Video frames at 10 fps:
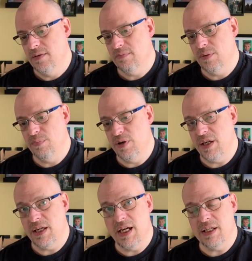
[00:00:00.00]
but
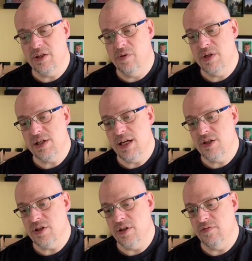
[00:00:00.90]
Bree had no
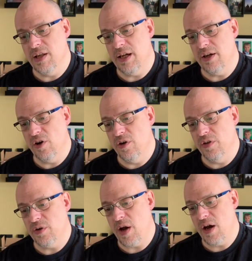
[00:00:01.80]
intention of letting all
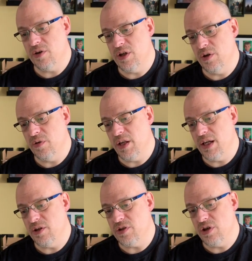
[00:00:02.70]
the crowd know that
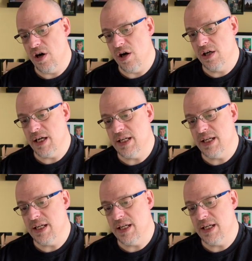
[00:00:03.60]
he could talk